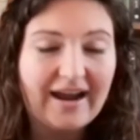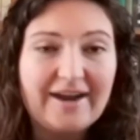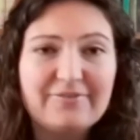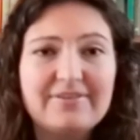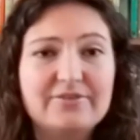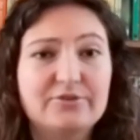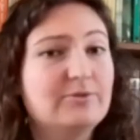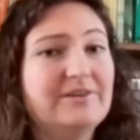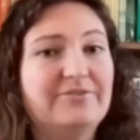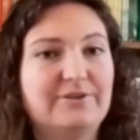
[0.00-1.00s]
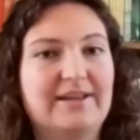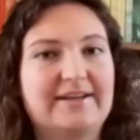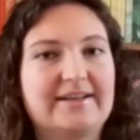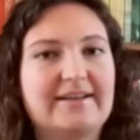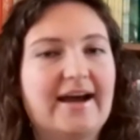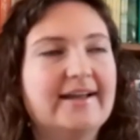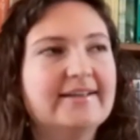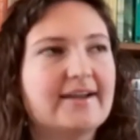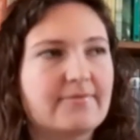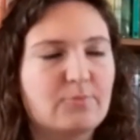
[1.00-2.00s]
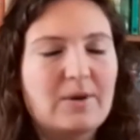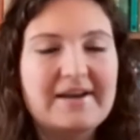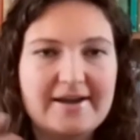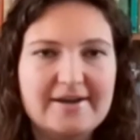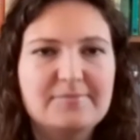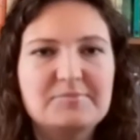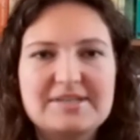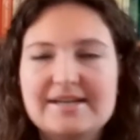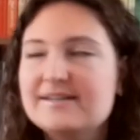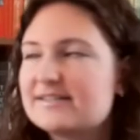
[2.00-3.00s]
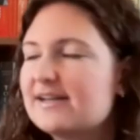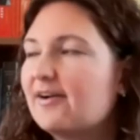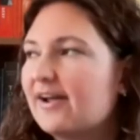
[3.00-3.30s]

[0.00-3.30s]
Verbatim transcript: I truly feel like that. I and when I'm saying this now,